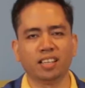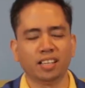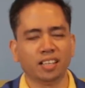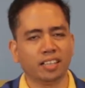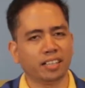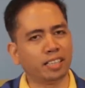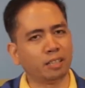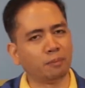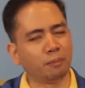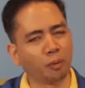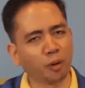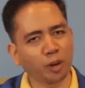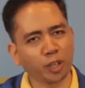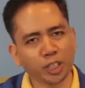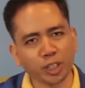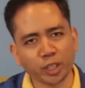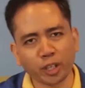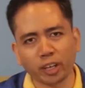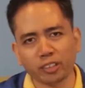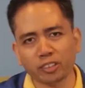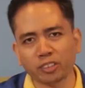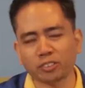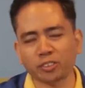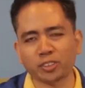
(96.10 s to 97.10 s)
The more
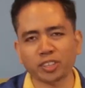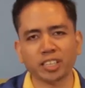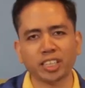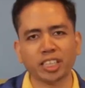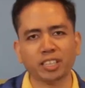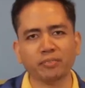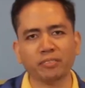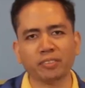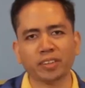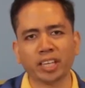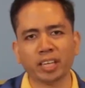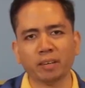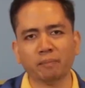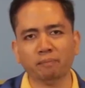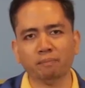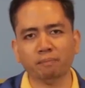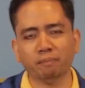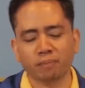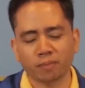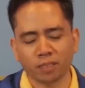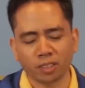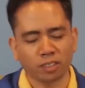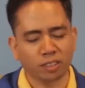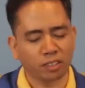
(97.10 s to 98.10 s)
choices you give them,
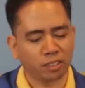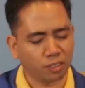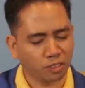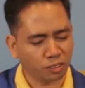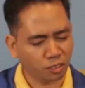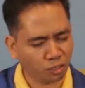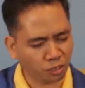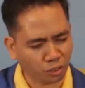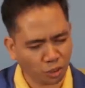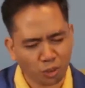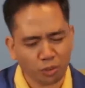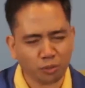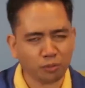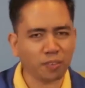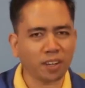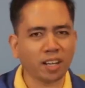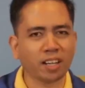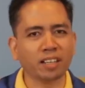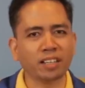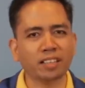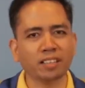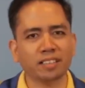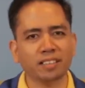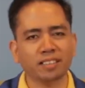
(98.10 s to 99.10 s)
so
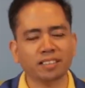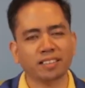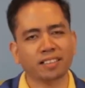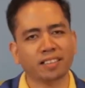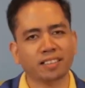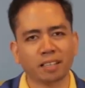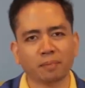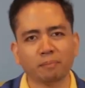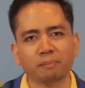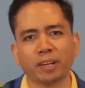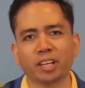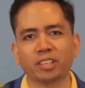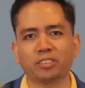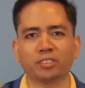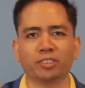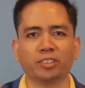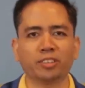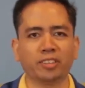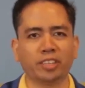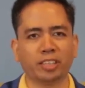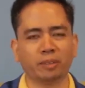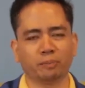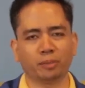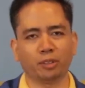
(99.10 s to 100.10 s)
far, the better
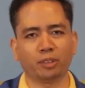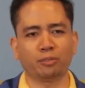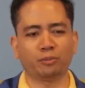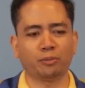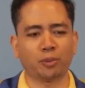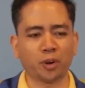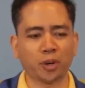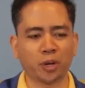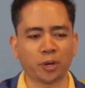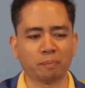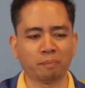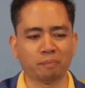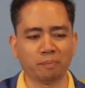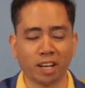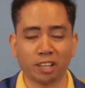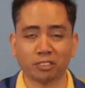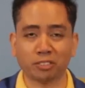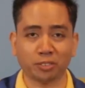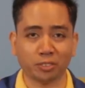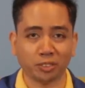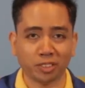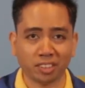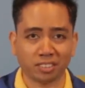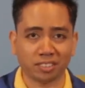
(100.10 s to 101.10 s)
they perform as
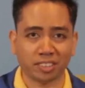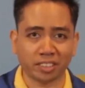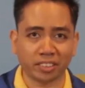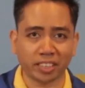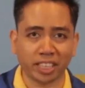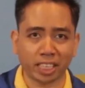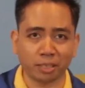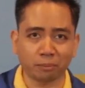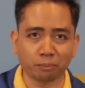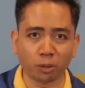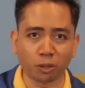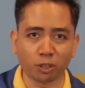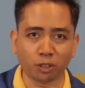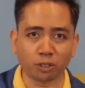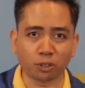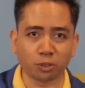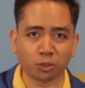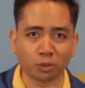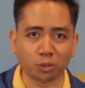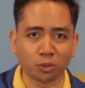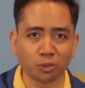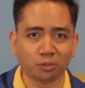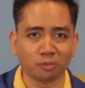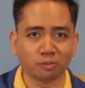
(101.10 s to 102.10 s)
soon as they're able
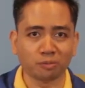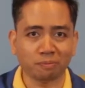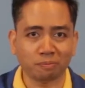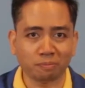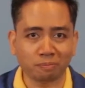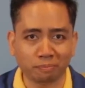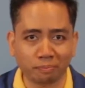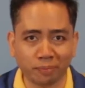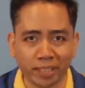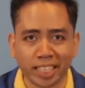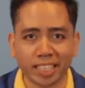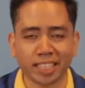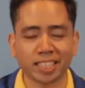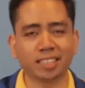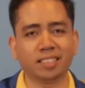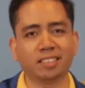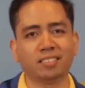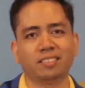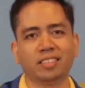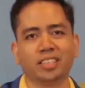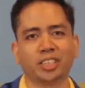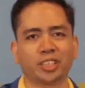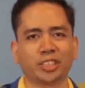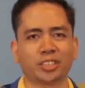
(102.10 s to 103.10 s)
to make a
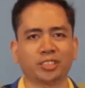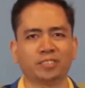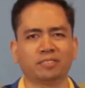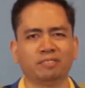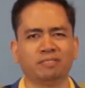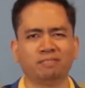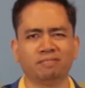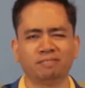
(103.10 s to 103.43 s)
decision.